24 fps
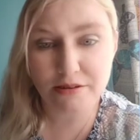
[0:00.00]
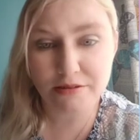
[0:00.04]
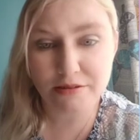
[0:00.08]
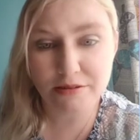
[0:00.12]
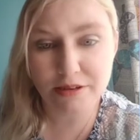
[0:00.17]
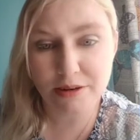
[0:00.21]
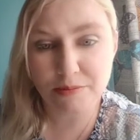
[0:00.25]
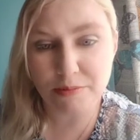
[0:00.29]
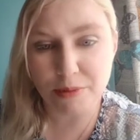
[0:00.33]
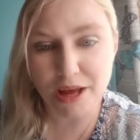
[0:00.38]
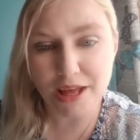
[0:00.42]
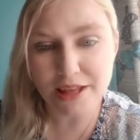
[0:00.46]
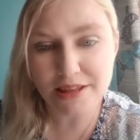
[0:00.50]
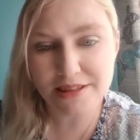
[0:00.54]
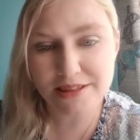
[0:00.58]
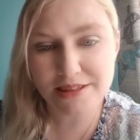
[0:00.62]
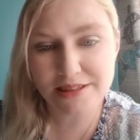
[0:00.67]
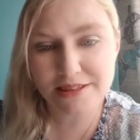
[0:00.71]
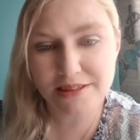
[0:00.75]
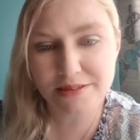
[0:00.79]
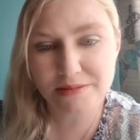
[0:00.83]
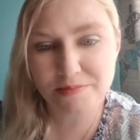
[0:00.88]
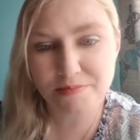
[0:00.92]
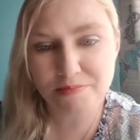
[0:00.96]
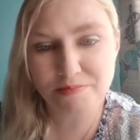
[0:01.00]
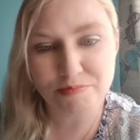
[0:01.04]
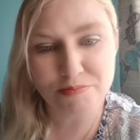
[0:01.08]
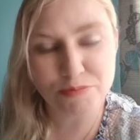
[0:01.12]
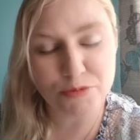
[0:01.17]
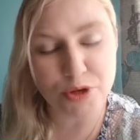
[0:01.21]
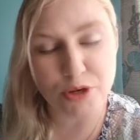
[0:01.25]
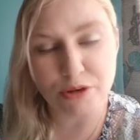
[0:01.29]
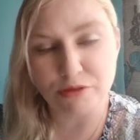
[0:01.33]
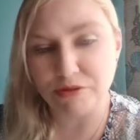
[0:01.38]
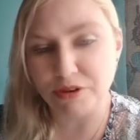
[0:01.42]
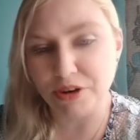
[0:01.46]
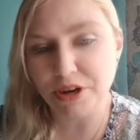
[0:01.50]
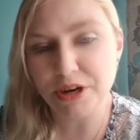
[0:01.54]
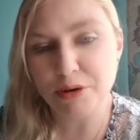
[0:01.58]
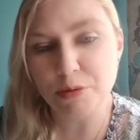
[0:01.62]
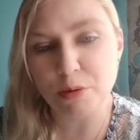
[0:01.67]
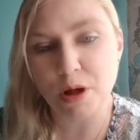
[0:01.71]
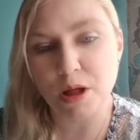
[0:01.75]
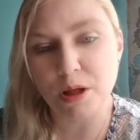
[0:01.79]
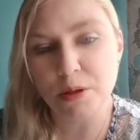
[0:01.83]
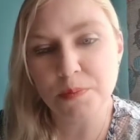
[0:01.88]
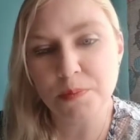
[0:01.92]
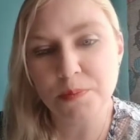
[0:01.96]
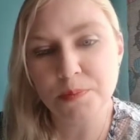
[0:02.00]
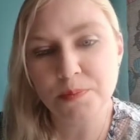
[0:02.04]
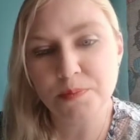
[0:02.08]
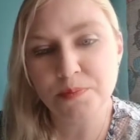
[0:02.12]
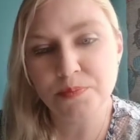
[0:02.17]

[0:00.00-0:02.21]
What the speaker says: in maths, doing very well,